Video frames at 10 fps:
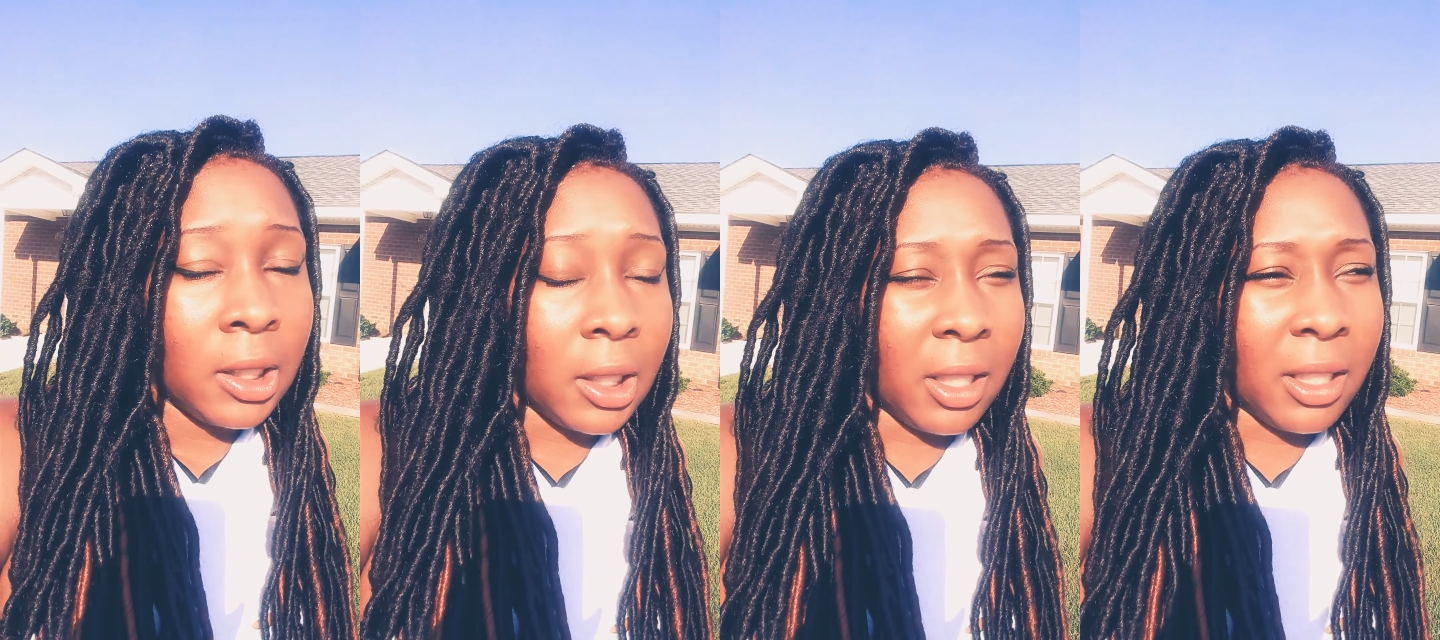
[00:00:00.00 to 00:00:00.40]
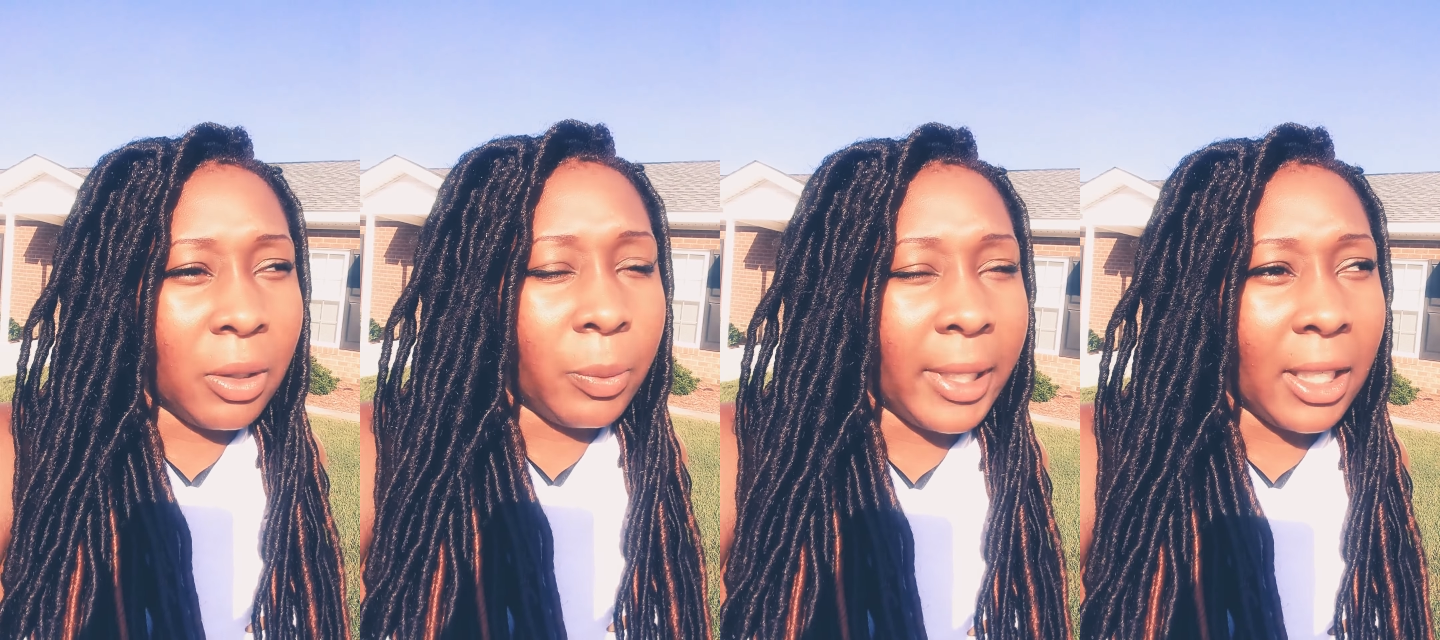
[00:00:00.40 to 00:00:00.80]
uh
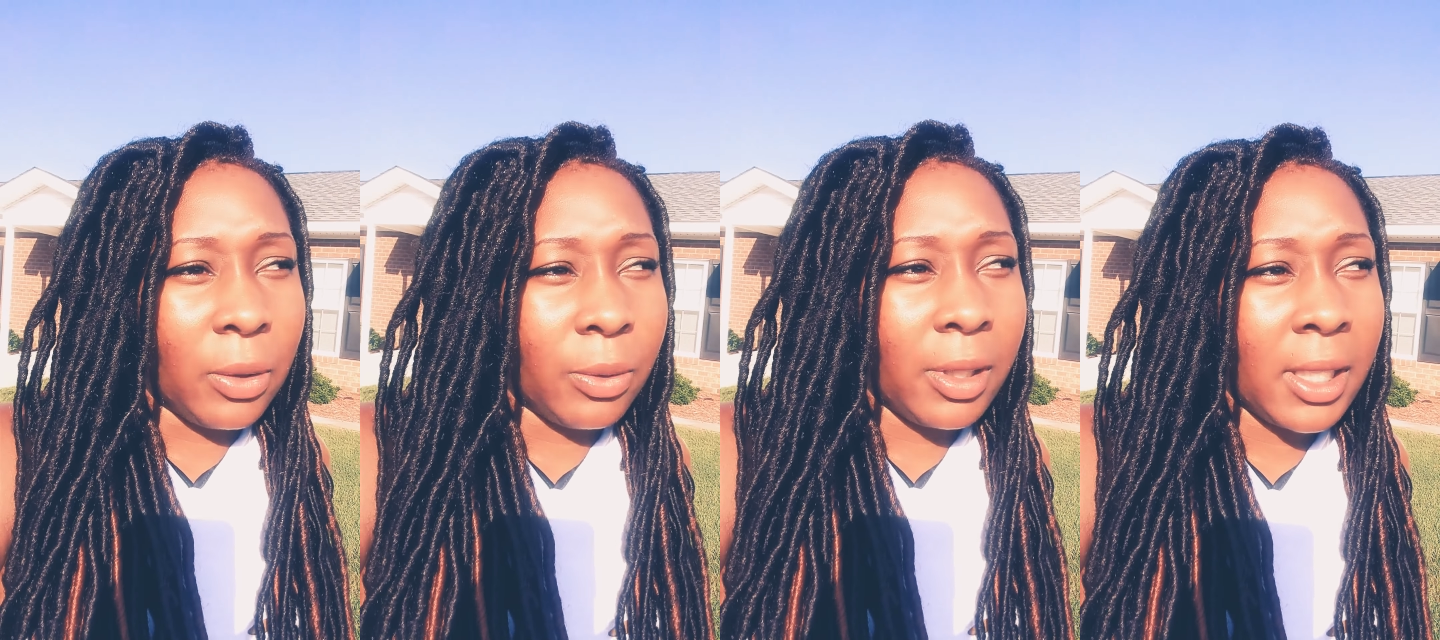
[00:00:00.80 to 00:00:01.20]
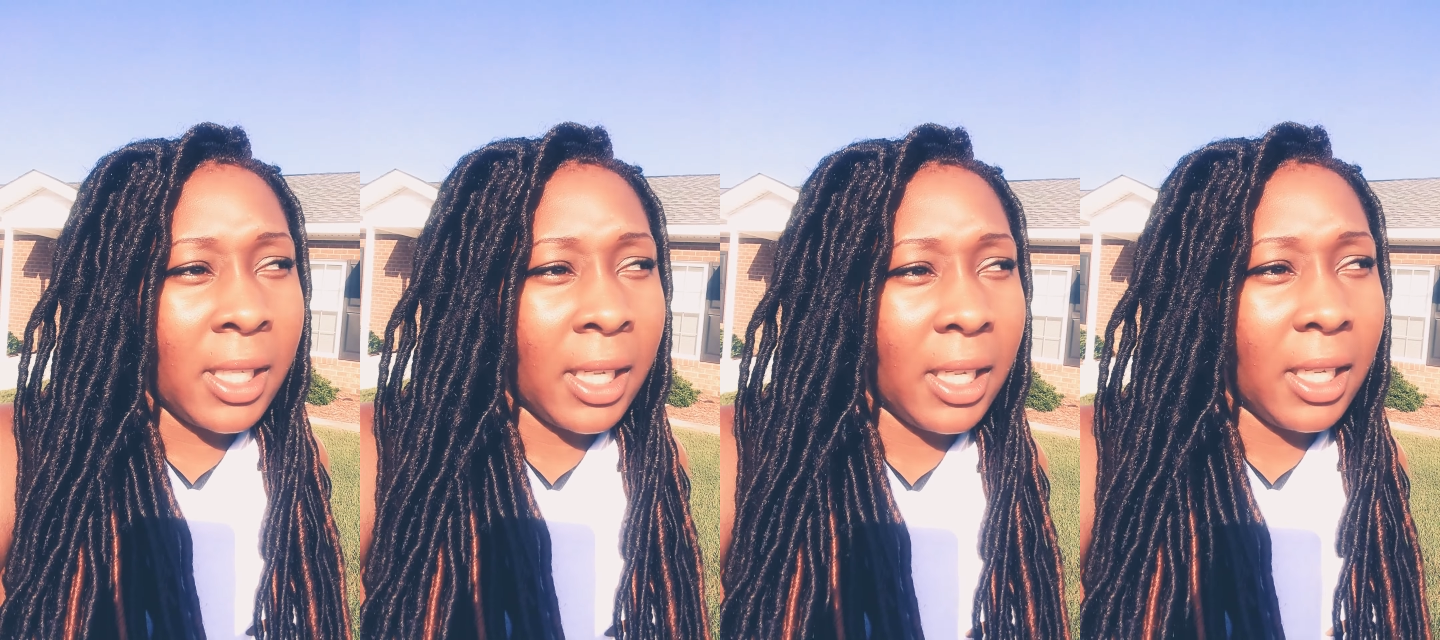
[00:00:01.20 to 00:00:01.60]
what
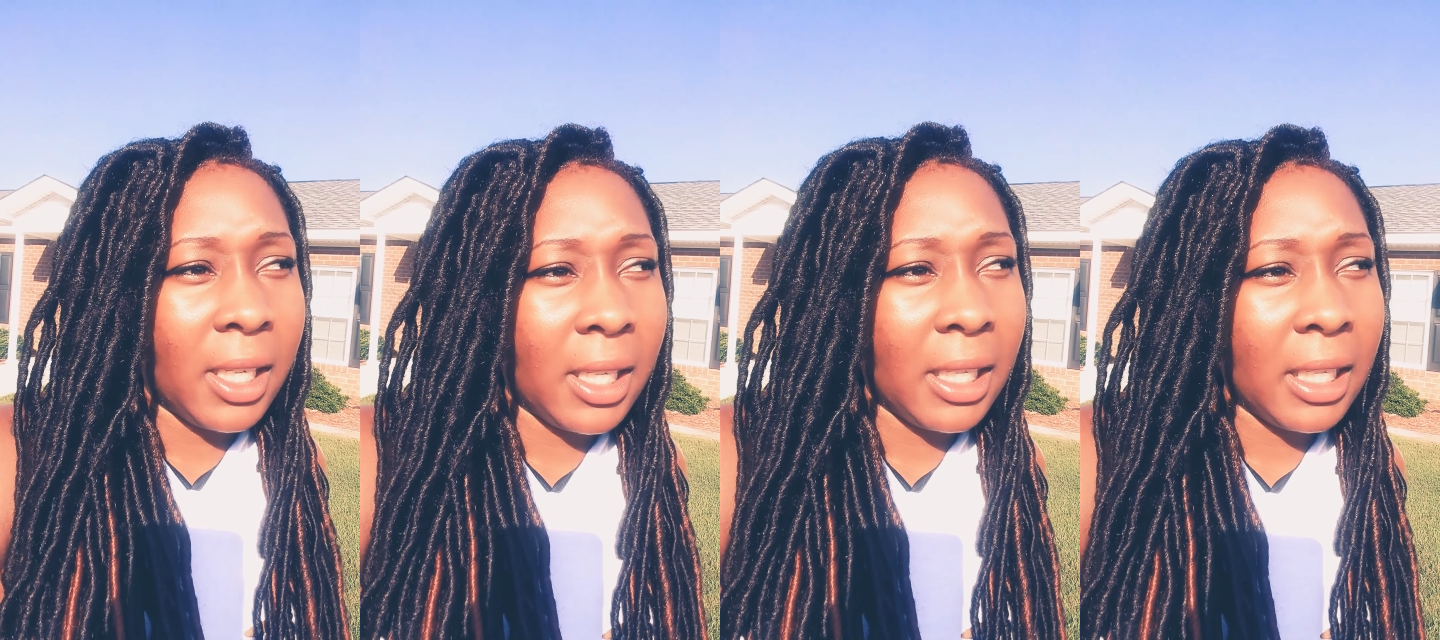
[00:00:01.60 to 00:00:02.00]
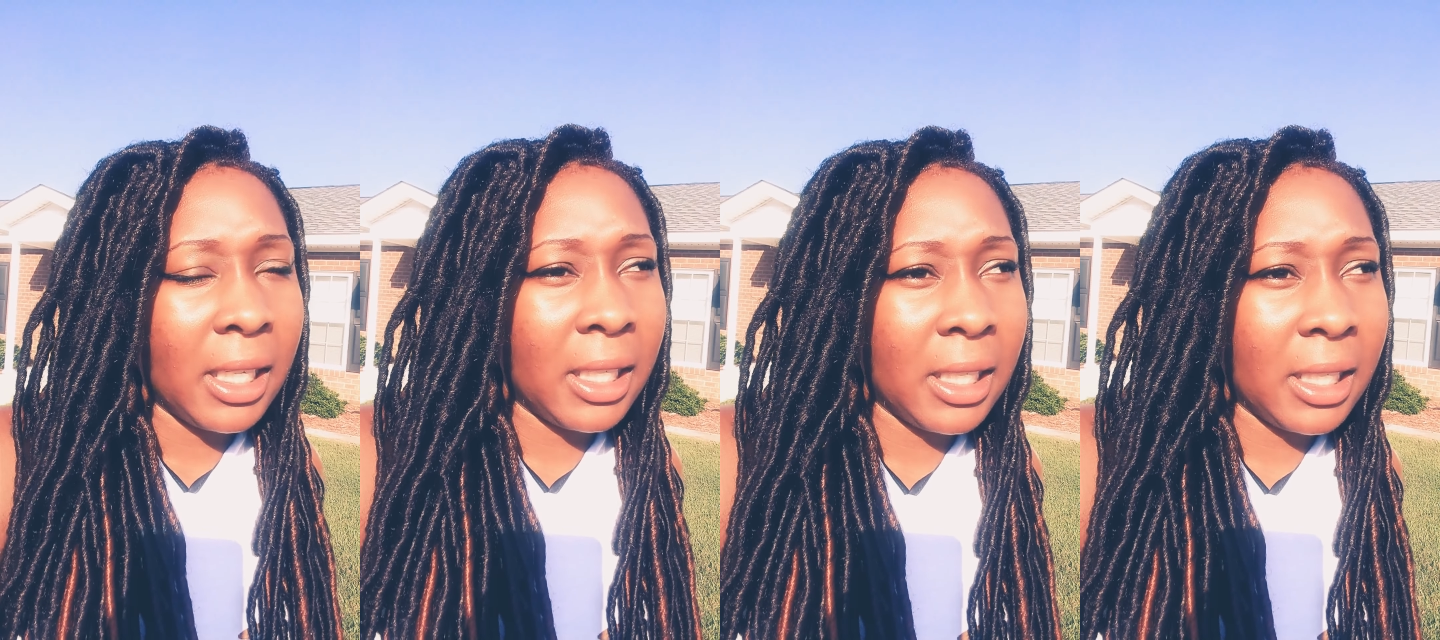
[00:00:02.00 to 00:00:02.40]
else
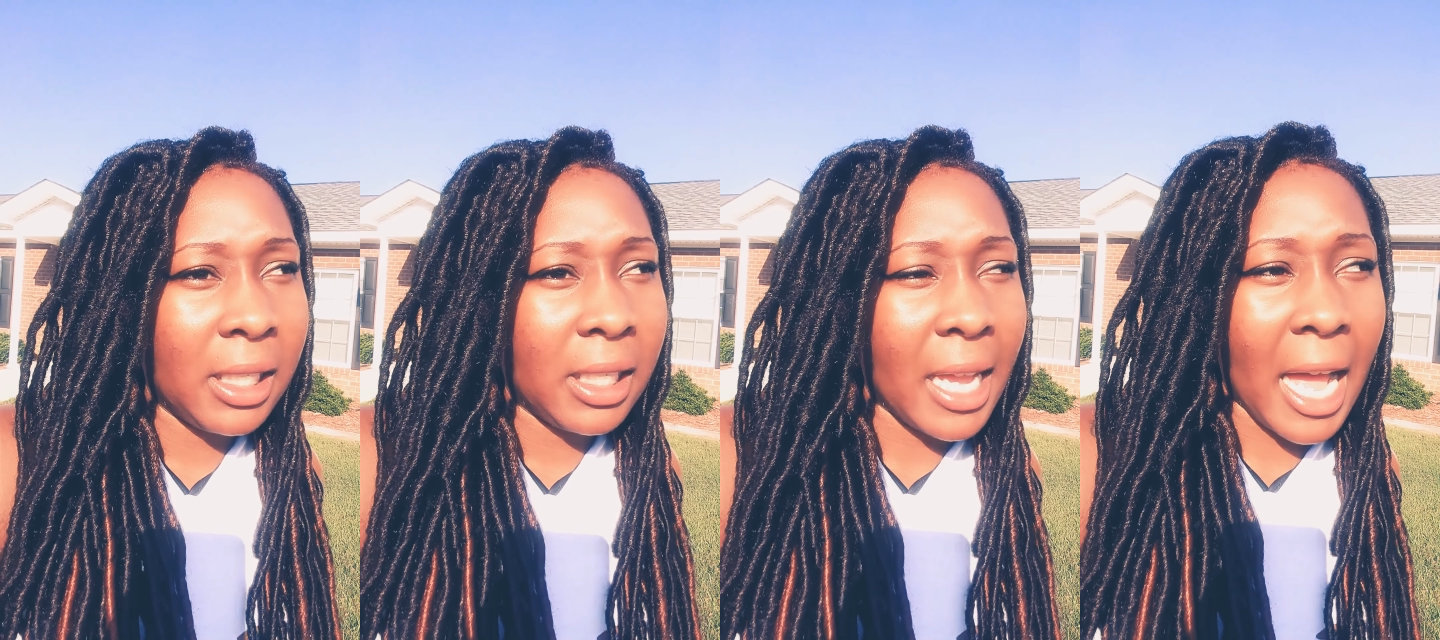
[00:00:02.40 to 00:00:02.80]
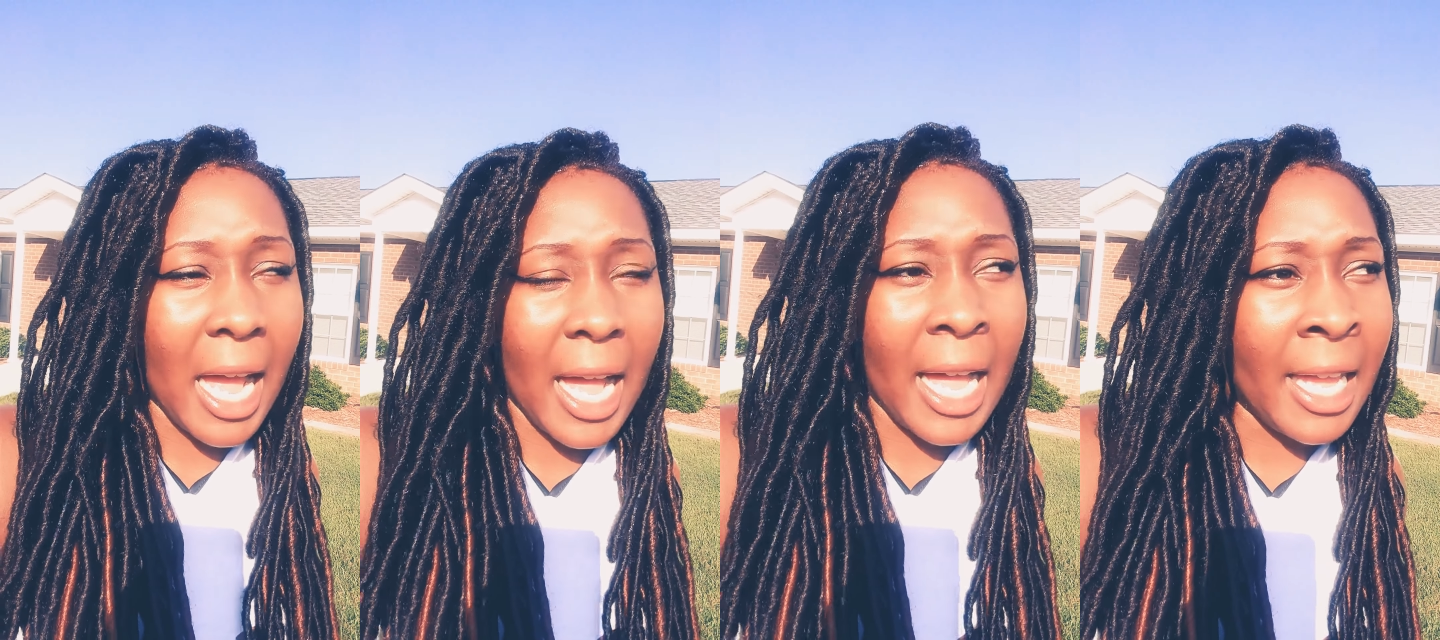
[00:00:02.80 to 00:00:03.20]

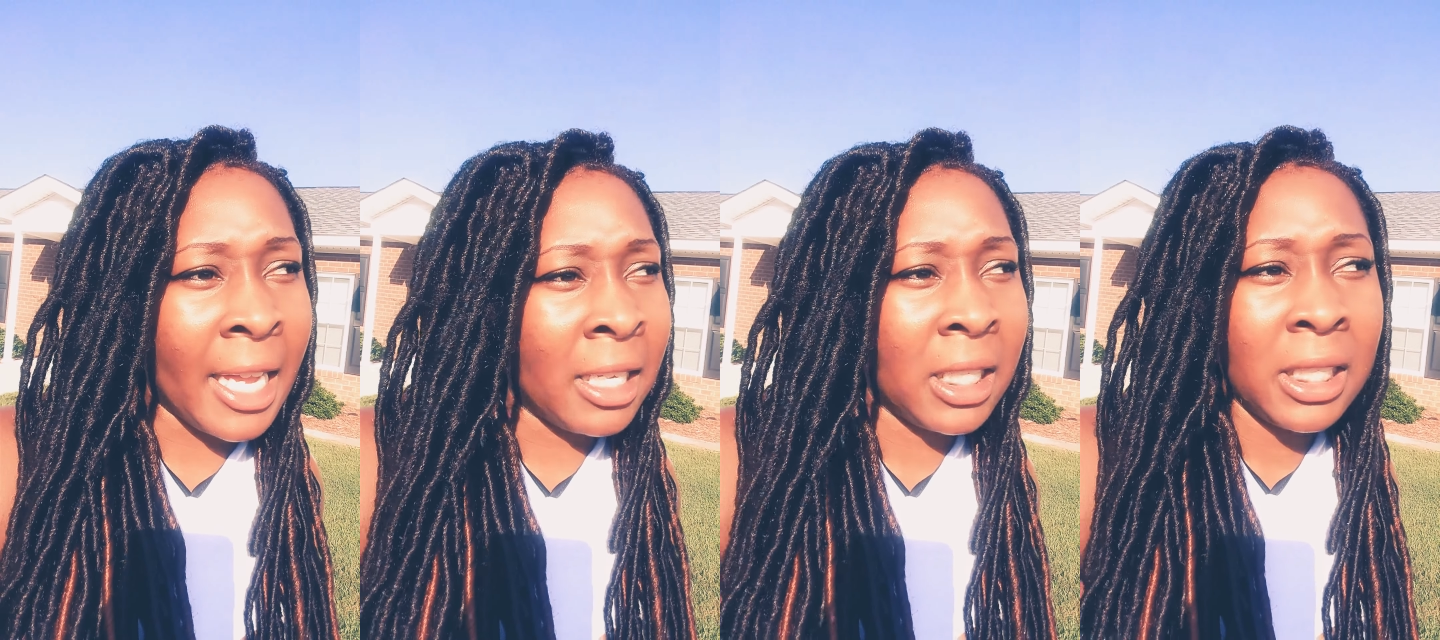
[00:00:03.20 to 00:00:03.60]
i